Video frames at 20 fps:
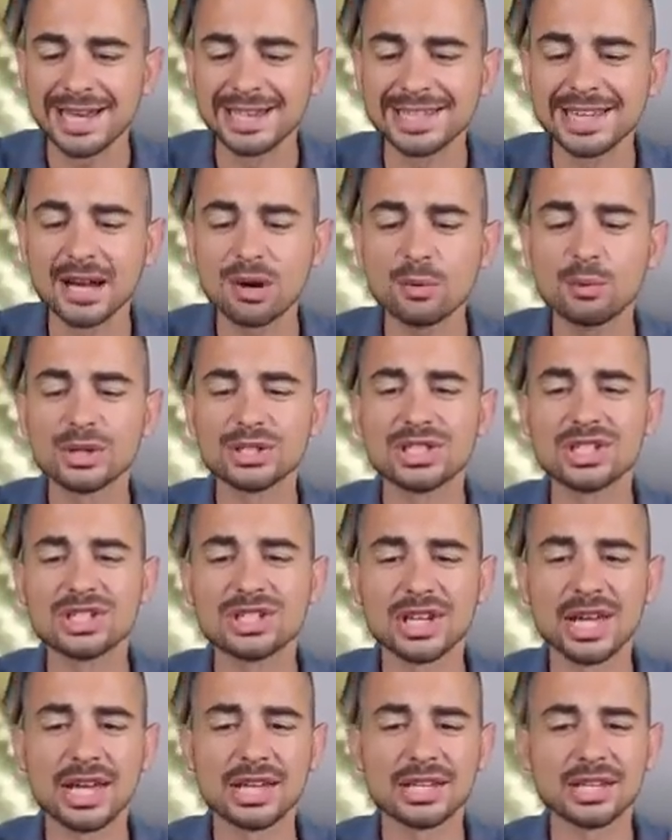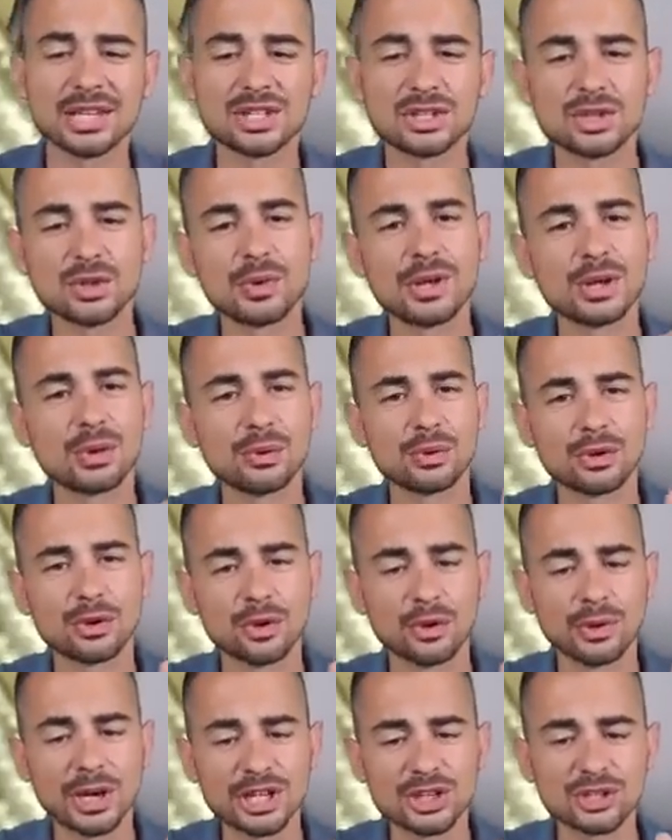And now with his hand, he's doing all the
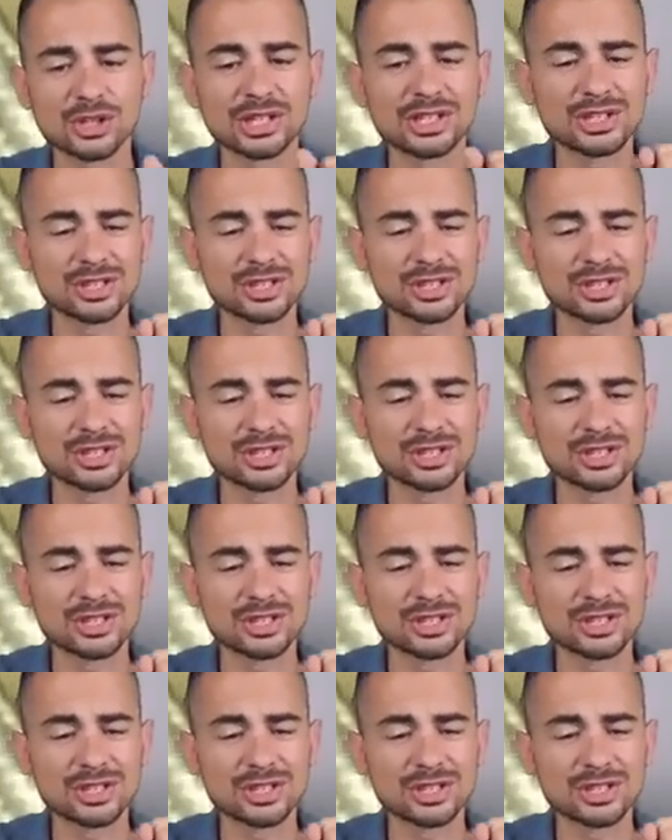correction.